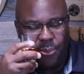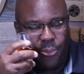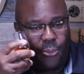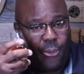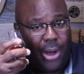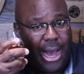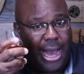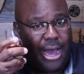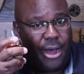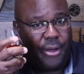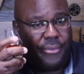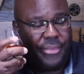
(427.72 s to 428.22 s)

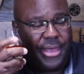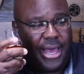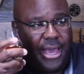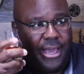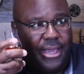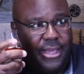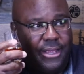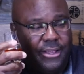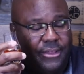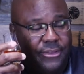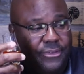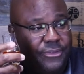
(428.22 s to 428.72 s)
Wow,
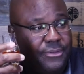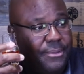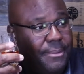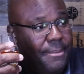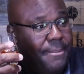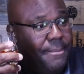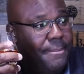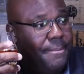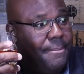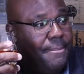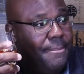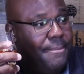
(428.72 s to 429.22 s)
that is
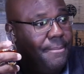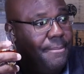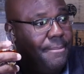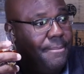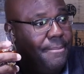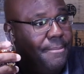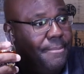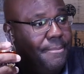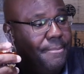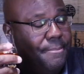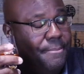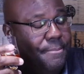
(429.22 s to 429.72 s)

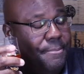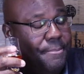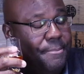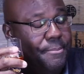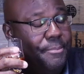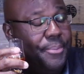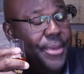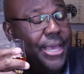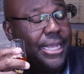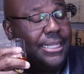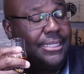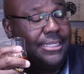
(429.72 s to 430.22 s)

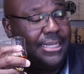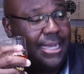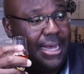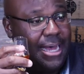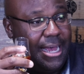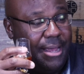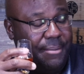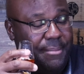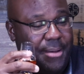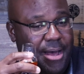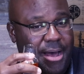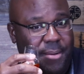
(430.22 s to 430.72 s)
big
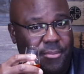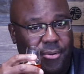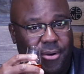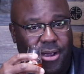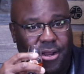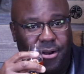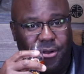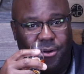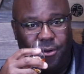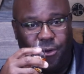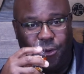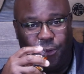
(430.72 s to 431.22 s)
time
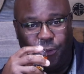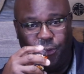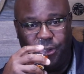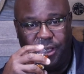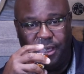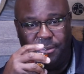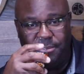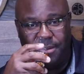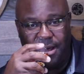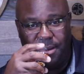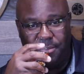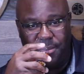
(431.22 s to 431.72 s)
Amburana.
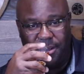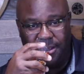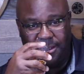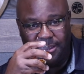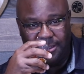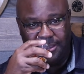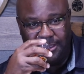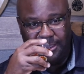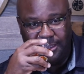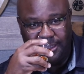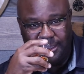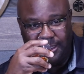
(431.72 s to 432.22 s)
Holy mama.
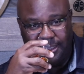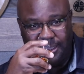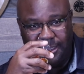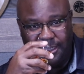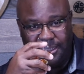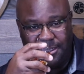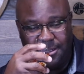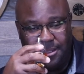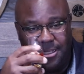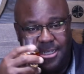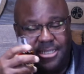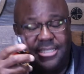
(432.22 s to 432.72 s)

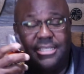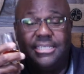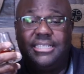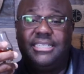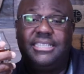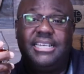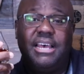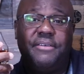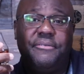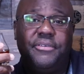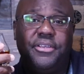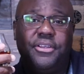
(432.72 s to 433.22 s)
So this is
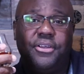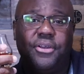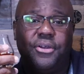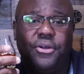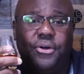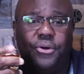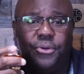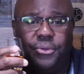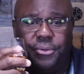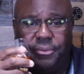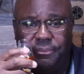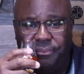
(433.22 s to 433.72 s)

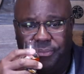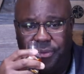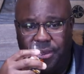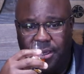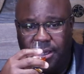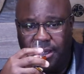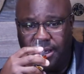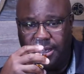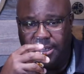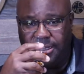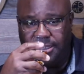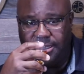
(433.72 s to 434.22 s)
7-year-old
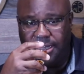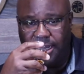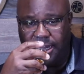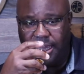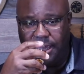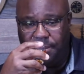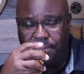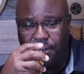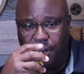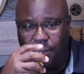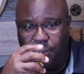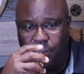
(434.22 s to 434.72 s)

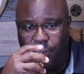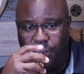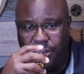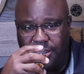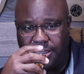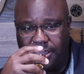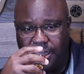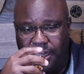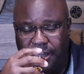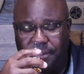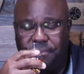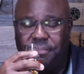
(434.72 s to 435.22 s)
Kentucky bourbon
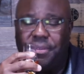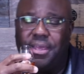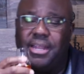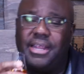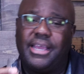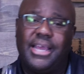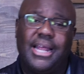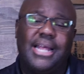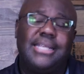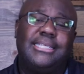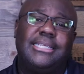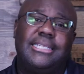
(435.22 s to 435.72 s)
whiskey. And
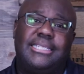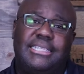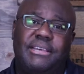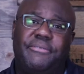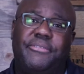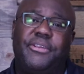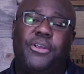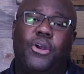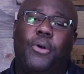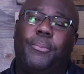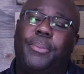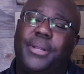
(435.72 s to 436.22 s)
again, I say
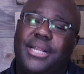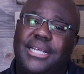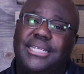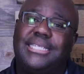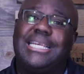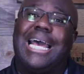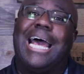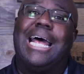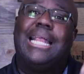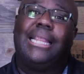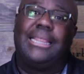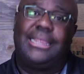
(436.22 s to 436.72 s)
7-year-old, but
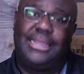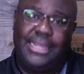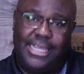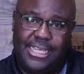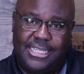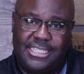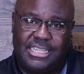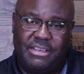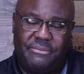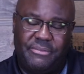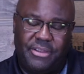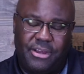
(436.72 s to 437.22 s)
it's at
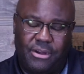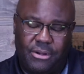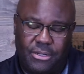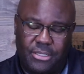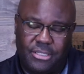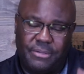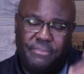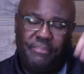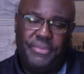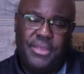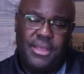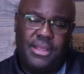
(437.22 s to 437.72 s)
least 7
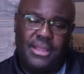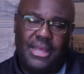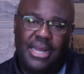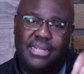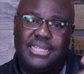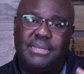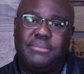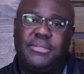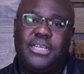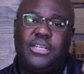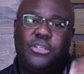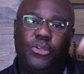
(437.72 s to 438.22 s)
years. A lot of
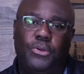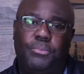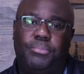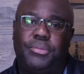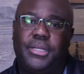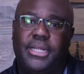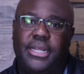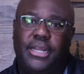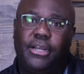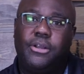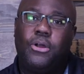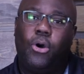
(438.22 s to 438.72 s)
times they do
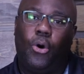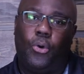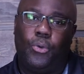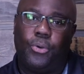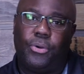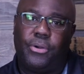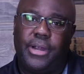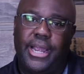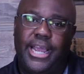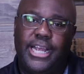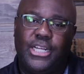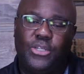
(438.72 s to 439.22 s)
blend in
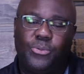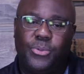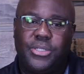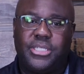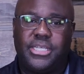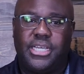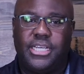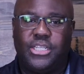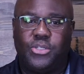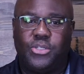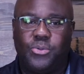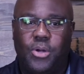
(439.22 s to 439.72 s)
older age
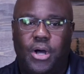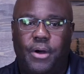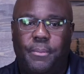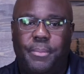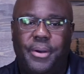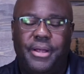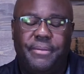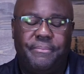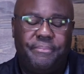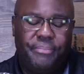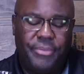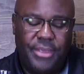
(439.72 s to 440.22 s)
whiskey as well,
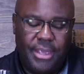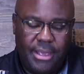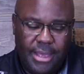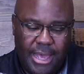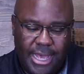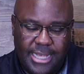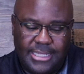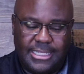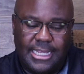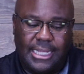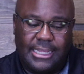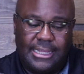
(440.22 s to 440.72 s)
but
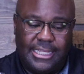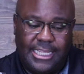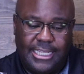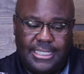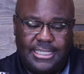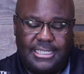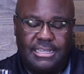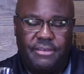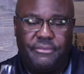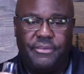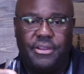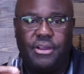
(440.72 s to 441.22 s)
it's at
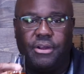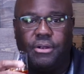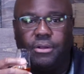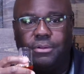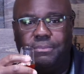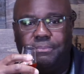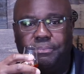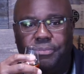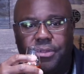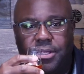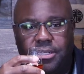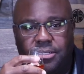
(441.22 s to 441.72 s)
least 7-year-old.
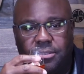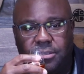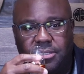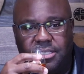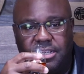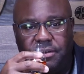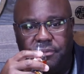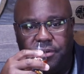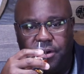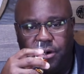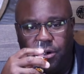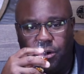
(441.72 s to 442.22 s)
So
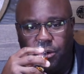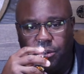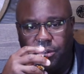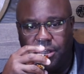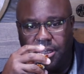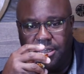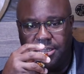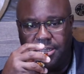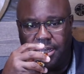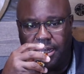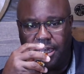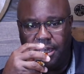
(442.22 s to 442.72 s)
7-year-old
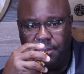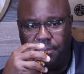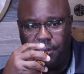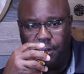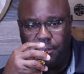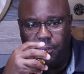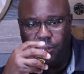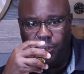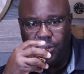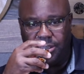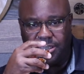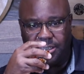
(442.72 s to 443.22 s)
Kentucky
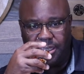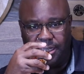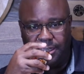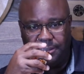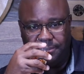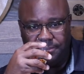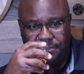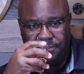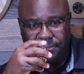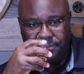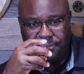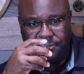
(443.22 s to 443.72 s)
bourbon whiskey,
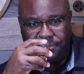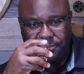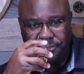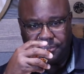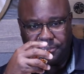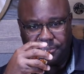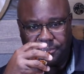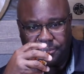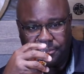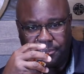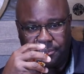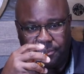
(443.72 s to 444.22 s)

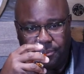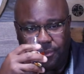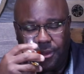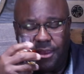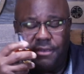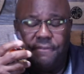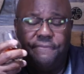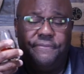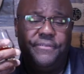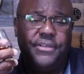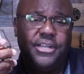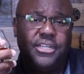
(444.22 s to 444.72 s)

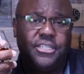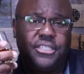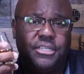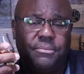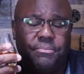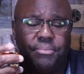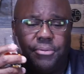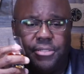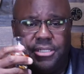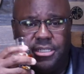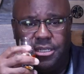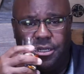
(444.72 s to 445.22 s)
finished in
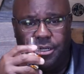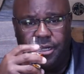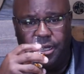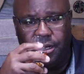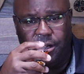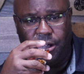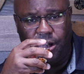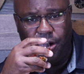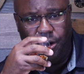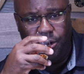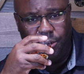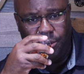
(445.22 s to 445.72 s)

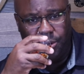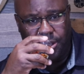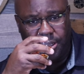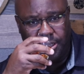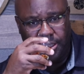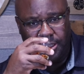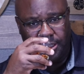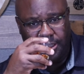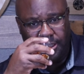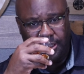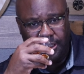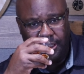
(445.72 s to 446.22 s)
Brazilian
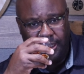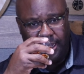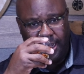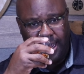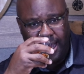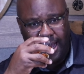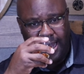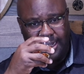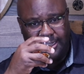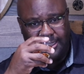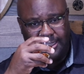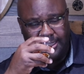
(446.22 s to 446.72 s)
oak
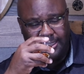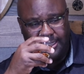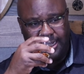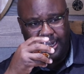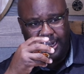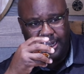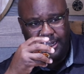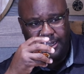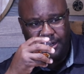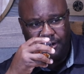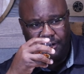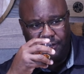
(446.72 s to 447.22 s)
as a
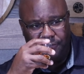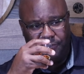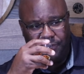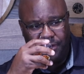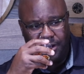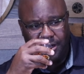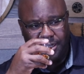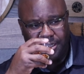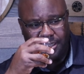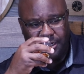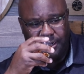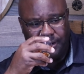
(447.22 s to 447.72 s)
secondary
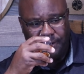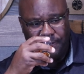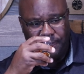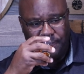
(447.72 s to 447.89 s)
finish.